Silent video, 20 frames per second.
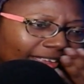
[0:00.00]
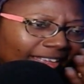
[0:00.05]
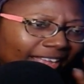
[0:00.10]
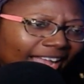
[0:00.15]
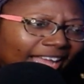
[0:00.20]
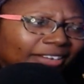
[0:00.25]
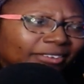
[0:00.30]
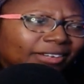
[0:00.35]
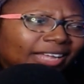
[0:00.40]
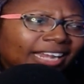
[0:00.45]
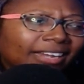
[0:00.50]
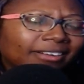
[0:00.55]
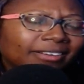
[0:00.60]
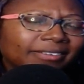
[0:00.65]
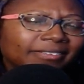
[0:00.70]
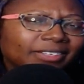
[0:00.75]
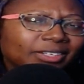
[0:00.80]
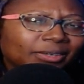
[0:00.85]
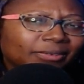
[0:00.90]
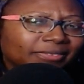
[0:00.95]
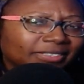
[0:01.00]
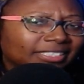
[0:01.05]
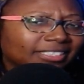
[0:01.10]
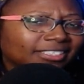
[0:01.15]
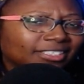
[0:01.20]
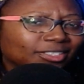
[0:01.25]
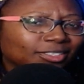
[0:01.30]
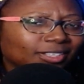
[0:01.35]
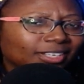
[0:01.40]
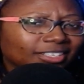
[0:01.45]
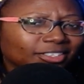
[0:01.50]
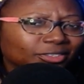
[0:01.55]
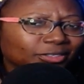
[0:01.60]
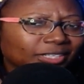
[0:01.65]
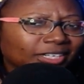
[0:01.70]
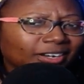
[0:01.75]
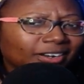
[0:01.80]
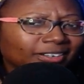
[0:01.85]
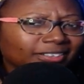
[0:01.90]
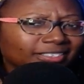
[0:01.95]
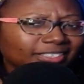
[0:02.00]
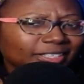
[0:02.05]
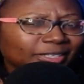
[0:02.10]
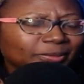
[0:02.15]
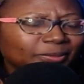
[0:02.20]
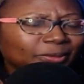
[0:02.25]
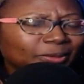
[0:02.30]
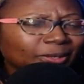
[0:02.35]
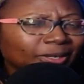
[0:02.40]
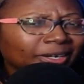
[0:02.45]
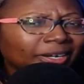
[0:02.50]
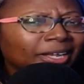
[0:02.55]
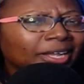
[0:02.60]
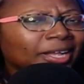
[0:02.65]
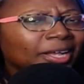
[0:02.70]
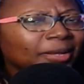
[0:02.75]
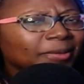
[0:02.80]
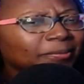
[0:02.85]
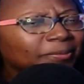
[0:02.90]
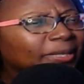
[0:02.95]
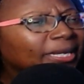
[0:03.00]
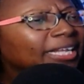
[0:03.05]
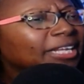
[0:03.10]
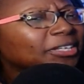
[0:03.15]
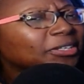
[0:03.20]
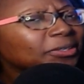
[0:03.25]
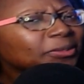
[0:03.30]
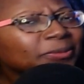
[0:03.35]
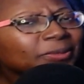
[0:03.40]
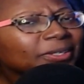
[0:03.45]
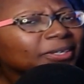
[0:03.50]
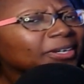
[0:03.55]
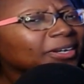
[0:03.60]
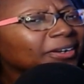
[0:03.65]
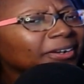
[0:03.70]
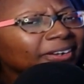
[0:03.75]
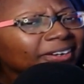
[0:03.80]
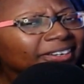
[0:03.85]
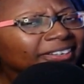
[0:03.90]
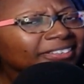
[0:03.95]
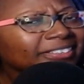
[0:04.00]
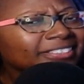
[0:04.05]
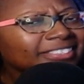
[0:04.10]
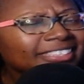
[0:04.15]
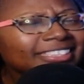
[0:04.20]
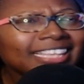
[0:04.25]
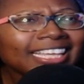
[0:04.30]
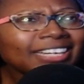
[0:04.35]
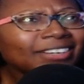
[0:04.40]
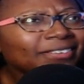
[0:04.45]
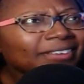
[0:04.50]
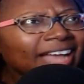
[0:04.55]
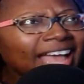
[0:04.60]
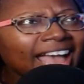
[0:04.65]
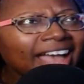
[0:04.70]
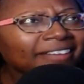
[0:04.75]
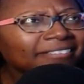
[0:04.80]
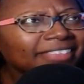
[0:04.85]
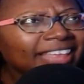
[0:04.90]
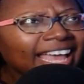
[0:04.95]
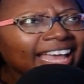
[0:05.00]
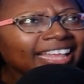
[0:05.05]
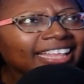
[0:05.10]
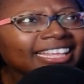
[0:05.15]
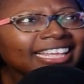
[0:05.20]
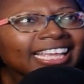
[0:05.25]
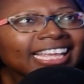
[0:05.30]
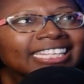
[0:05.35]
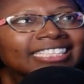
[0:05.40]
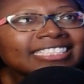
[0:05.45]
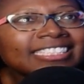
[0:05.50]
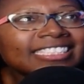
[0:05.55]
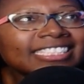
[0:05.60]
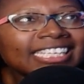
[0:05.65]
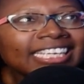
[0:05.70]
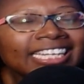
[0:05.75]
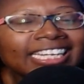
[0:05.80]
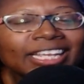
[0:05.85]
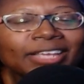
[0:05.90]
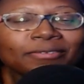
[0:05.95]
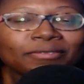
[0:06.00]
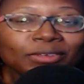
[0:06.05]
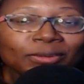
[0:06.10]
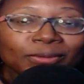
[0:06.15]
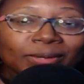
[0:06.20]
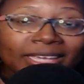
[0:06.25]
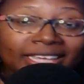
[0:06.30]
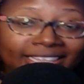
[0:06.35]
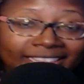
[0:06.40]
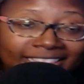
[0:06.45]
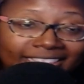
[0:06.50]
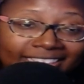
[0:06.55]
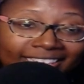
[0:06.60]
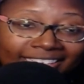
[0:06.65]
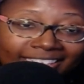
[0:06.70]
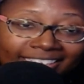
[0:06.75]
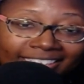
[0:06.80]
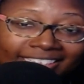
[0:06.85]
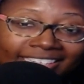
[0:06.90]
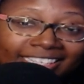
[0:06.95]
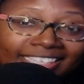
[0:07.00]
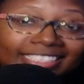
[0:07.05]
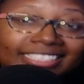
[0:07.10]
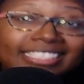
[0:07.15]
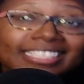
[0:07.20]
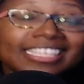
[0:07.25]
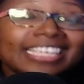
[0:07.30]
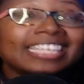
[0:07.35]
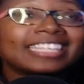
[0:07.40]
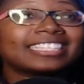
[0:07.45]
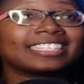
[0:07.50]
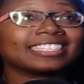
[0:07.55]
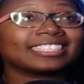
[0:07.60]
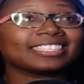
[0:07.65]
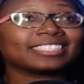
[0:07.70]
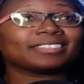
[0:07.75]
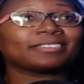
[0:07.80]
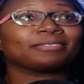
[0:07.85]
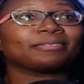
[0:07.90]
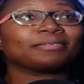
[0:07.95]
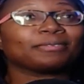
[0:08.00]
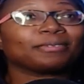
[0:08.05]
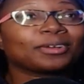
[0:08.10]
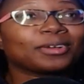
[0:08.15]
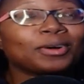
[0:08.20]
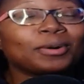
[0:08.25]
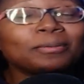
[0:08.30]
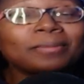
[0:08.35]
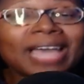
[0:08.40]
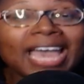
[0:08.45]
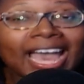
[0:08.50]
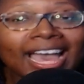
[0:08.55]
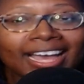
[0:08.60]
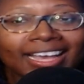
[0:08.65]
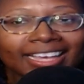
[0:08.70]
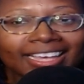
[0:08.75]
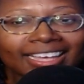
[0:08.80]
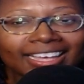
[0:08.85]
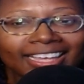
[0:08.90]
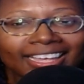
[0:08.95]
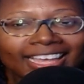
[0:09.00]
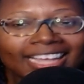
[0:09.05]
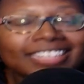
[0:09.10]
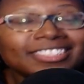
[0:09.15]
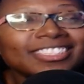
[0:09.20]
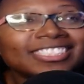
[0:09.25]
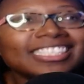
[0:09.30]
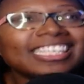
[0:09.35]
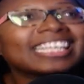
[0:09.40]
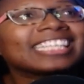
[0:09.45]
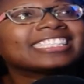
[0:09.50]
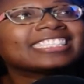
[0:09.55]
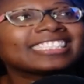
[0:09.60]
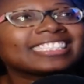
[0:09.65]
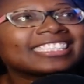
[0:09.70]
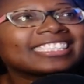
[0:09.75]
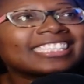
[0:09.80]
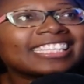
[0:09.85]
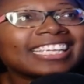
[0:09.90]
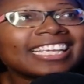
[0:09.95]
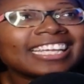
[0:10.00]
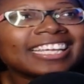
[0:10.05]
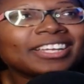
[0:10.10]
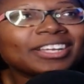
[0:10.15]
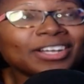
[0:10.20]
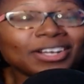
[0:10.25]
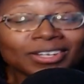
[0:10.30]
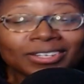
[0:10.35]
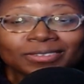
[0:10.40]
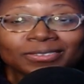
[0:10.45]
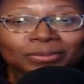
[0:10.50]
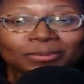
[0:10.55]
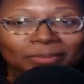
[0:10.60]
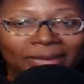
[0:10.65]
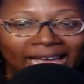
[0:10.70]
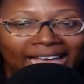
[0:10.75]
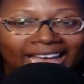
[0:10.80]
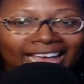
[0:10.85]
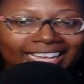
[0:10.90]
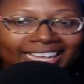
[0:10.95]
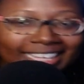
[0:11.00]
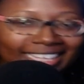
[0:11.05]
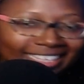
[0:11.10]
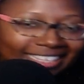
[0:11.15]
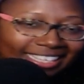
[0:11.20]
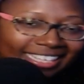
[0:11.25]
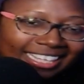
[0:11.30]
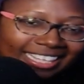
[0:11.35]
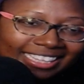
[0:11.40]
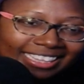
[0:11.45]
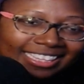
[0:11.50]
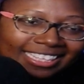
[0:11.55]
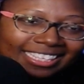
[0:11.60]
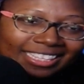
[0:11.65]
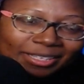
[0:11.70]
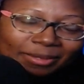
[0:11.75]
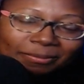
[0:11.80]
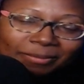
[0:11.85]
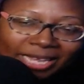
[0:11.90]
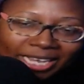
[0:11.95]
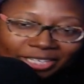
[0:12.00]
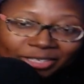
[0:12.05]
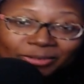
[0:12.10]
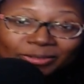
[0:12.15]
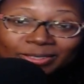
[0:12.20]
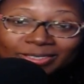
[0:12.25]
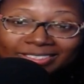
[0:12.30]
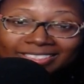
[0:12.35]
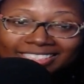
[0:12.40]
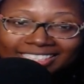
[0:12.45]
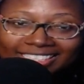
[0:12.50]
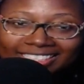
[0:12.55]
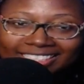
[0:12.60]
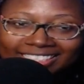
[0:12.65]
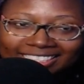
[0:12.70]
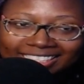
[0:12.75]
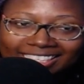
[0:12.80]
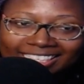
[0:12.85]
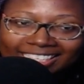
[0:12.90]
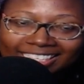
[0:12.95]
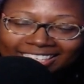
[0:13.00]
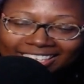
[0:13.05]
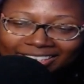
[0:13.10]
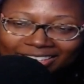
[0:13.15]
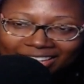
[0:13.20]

I don't even know if it's just luxury cars anymore, but newer cars, they don't have that instant. If you hit the seat to go back, it just instantly goes back. The manual adjusting